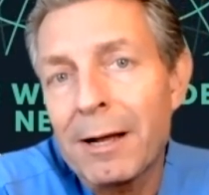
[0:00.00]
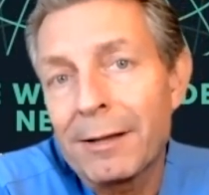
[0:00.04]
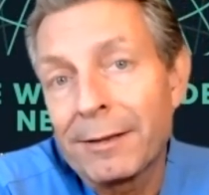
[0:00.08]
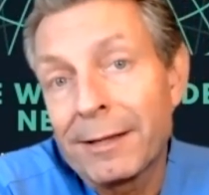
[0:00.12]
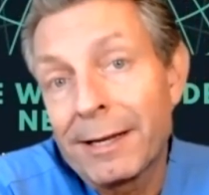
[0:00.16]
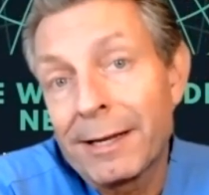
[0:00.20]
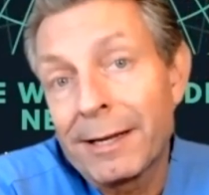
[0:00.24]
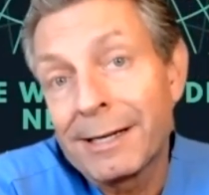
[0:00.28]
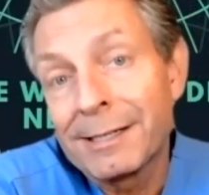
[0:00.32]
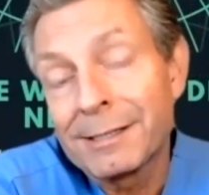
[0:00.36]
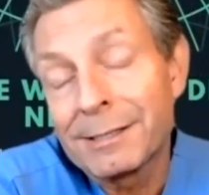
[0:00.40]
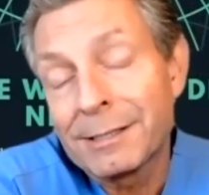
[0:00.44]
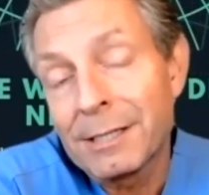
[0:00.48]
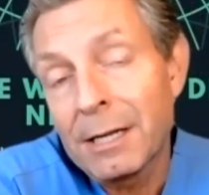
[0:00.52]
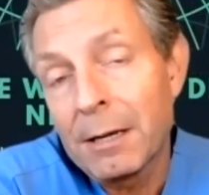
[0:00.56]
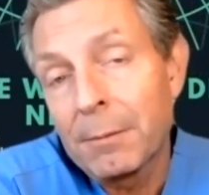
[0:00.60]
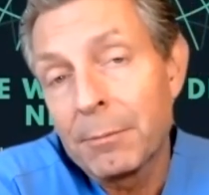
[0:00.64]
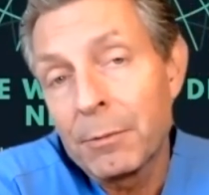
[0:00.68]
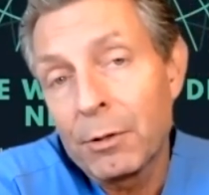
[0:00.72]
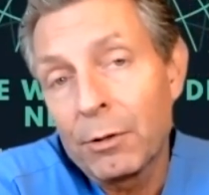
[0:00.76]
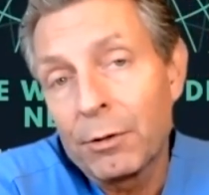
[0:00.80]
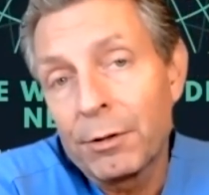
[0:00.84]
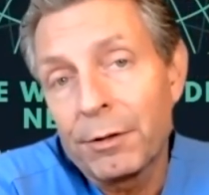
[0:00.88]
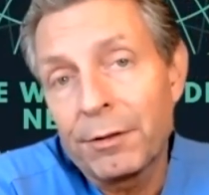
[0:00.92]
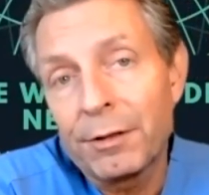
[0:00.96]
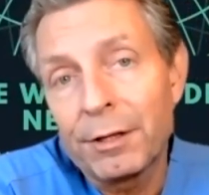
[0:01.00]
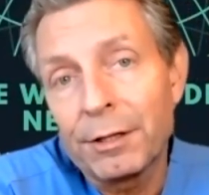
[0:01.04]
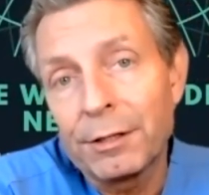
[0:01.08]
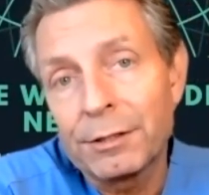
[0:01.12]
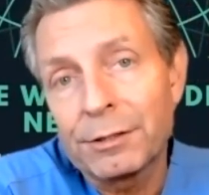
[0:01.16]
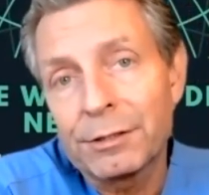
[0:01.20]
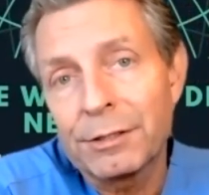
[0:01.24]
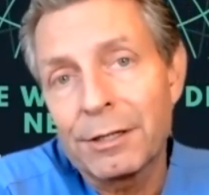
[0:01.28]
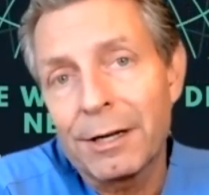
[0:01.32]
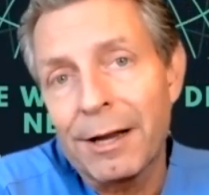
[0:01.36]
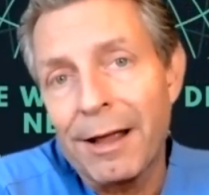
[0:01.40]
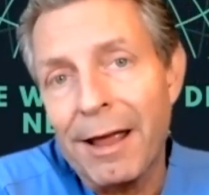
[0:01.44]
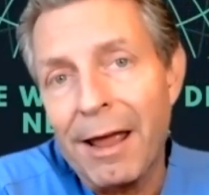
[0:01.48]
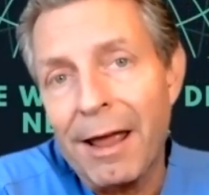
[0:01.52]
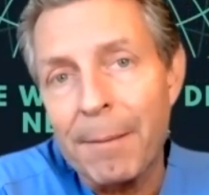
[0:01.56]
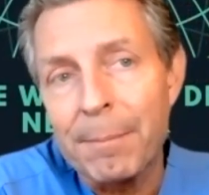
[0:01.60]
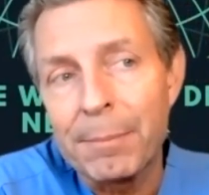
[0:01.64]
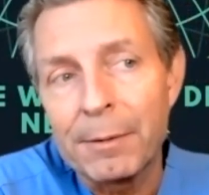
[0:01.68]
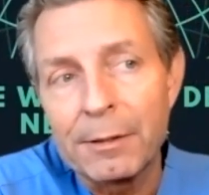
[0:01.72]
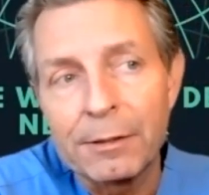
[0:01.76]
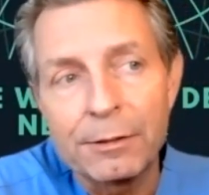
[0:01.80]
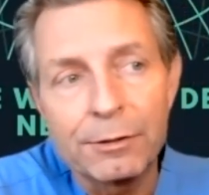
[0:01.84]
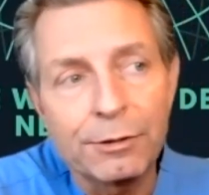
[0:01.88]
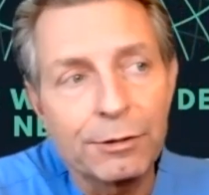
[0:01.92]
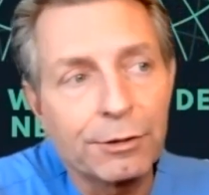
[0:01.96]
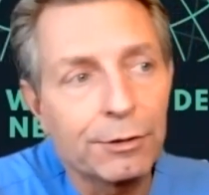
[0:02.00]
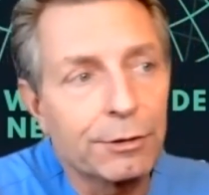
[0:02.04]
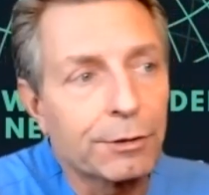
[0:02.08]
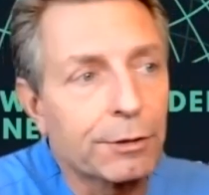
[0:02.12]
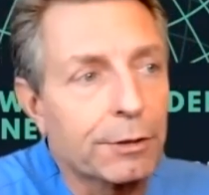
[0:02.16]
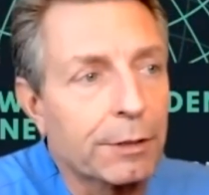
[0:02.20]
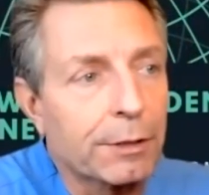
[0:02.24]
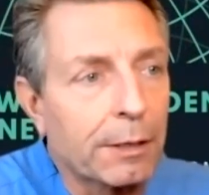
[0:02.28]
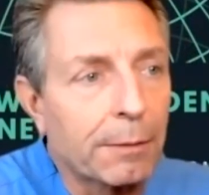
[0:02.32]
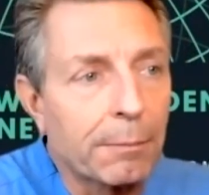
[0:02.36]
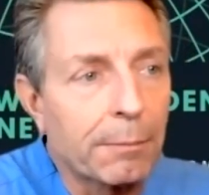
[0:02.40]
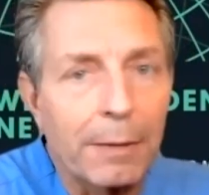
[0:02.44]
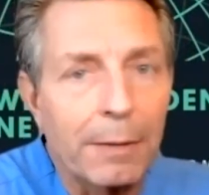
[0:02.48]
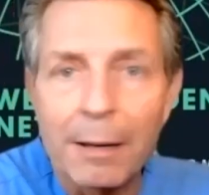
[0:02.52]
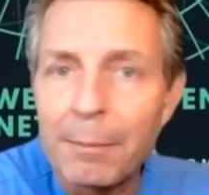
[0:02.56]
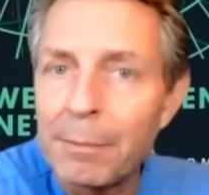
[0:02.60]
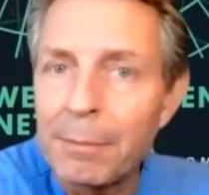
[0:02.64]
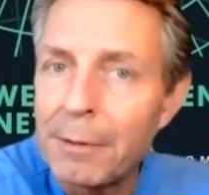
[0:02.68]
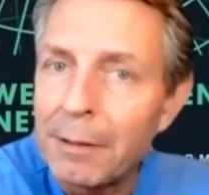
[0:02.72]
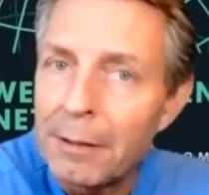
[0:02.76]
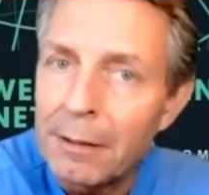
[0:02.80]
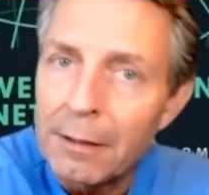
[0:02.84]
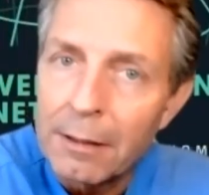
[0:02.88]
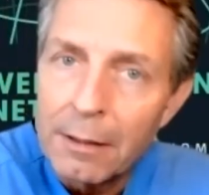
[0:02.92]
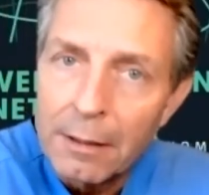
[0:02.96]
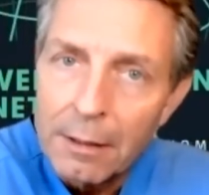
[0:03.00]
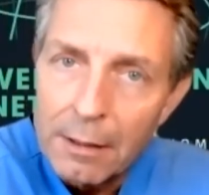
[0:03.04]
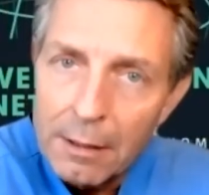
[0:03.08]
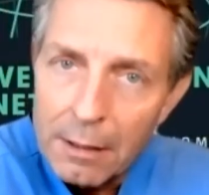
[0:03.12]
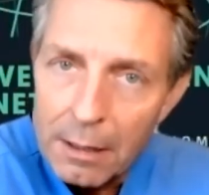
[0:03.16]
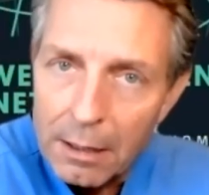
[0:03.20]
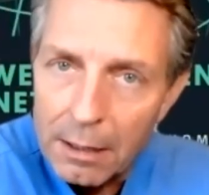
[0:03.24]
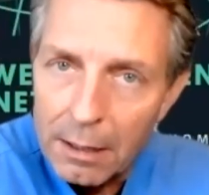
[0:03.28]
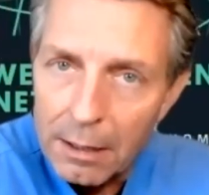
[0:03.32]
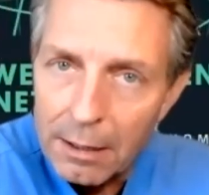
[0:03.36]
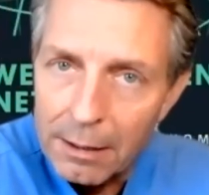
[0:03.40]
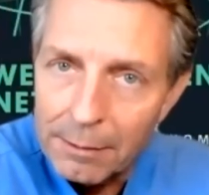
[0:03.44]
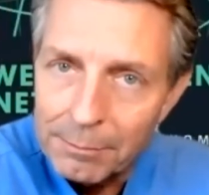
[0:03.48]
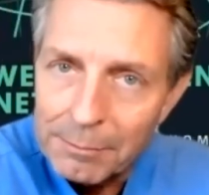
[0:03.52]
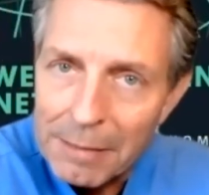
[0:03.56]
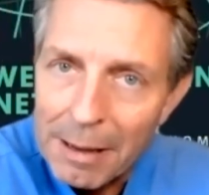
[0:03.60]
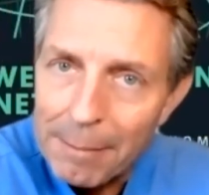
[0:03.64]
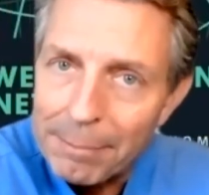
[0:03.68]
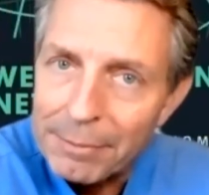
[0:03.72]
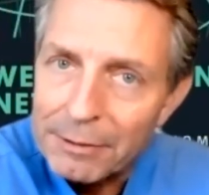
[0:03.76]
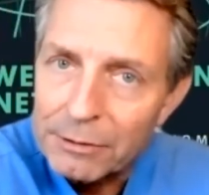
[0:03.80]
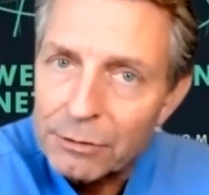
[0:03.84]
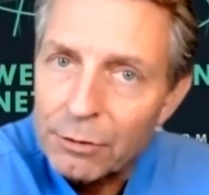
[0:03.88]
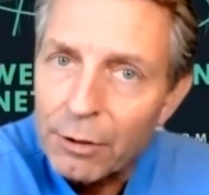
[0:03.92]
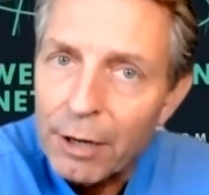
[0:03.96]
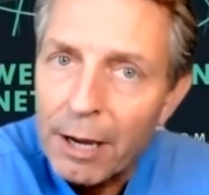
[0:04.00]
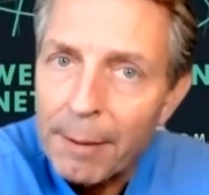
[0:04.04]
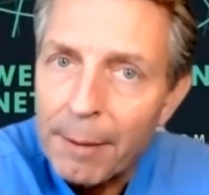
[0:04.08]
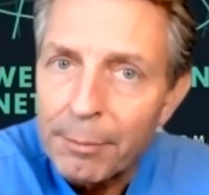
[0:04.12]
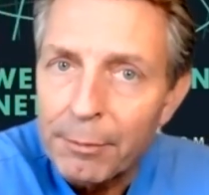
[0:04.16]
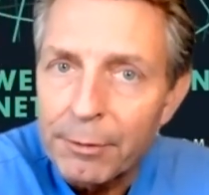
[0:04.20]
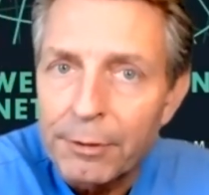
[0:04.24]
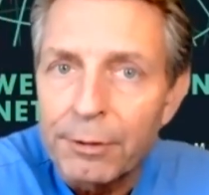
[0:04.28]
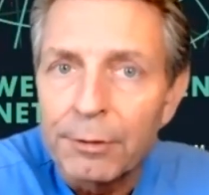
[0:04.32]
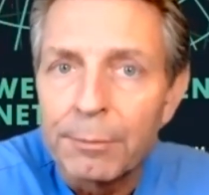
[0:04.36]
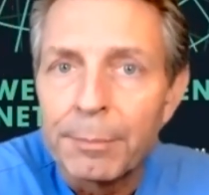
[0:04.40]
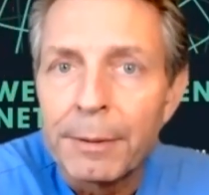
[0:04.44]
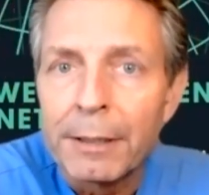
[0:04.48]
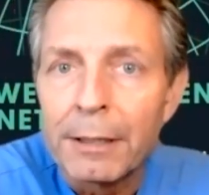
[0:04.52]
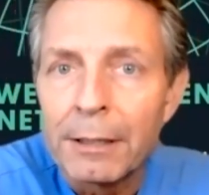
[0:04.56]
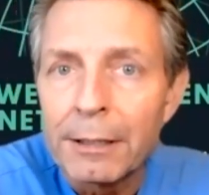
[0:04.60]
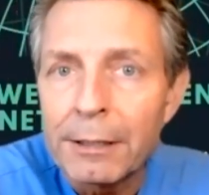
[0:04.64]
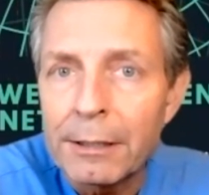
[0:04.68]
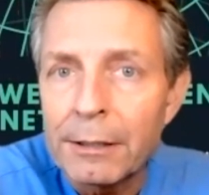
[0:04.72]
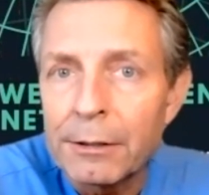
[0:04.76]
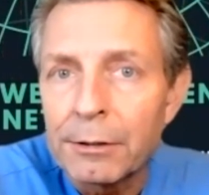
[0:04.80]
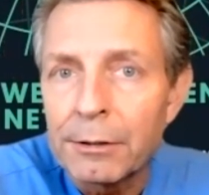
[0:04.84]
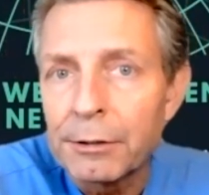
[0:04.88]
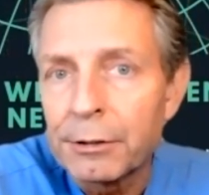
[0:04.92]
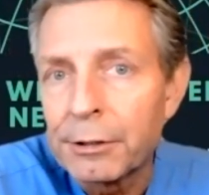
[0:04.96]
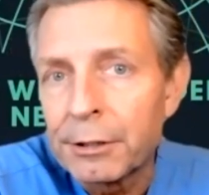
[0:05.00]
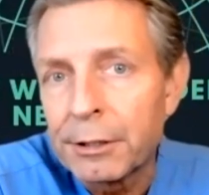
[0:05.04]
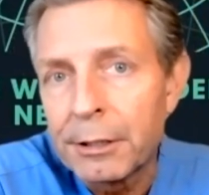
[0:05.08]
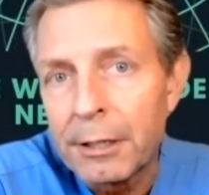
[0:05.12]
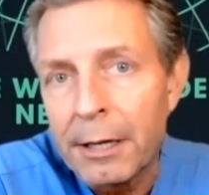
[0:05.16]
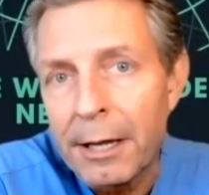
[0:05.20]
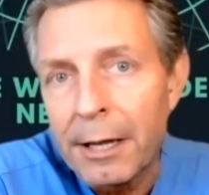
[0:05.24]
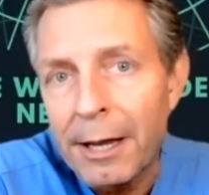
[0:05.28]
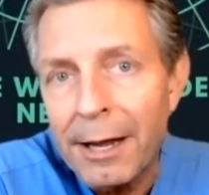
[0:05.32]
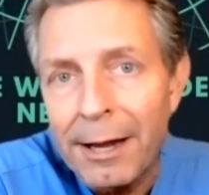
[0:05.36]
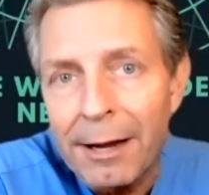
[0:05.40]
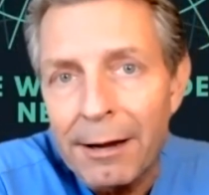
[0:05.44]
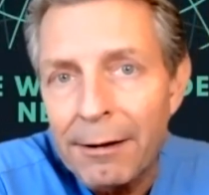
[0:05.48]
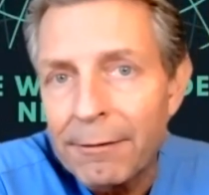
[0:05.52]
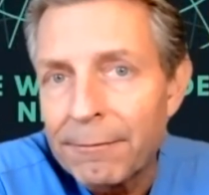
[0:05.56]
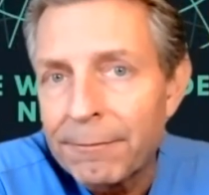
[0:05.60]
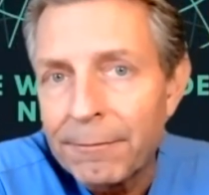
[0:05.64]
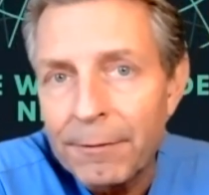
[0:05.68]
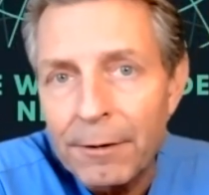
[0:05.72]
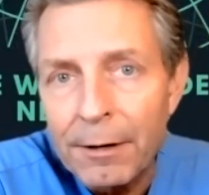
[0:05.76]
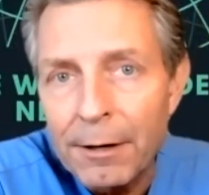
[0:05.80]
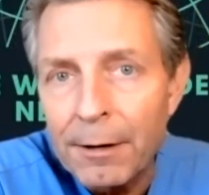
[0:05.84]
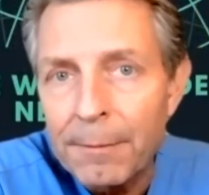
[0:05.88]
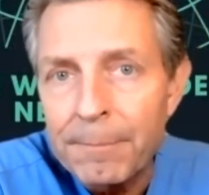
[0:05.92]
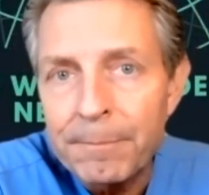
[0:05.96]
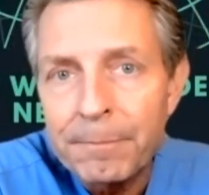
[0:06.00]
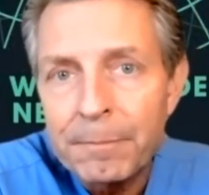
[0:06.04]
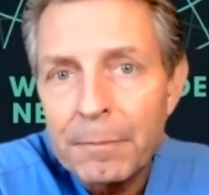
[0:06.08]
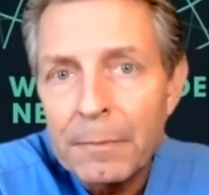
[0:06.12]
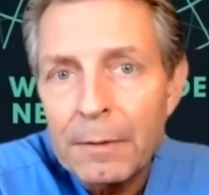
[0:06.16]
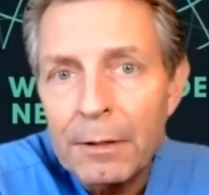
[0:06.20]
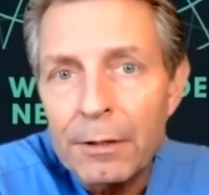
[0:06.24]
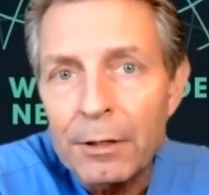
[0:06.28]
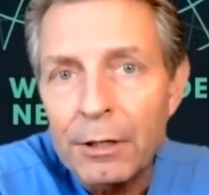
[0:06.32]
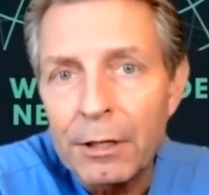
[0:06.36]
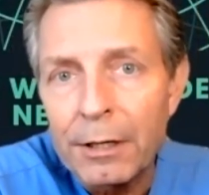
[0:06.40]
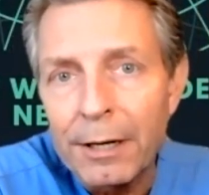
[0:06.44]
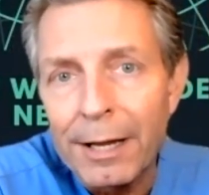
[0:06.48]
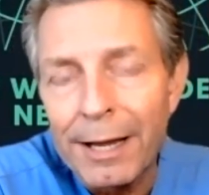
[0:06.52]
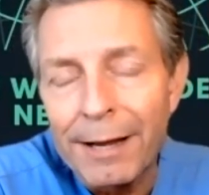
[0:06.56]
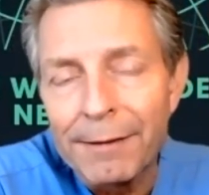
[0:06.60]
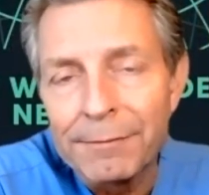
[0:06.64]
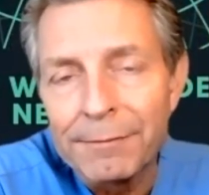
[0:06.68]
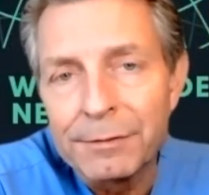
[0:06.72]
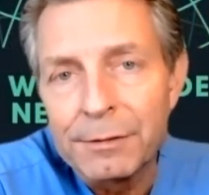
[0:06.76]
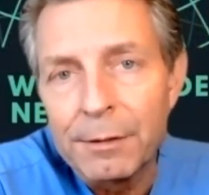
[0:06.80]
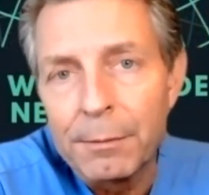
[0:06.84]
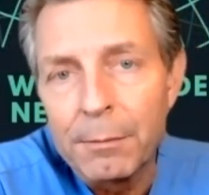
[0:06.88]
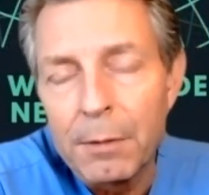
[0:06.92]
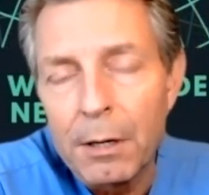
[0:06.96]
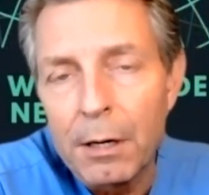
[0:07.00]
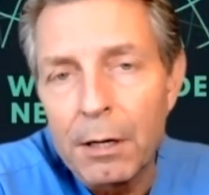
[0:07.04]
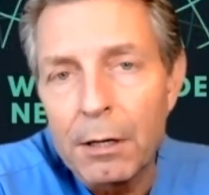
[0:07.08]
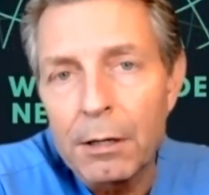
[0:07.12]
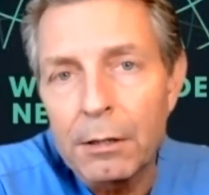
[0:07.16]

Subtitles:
And then I just tell them the only thing that's going to happen is you're going to maybe not be so happy with your belly, or you're going to have some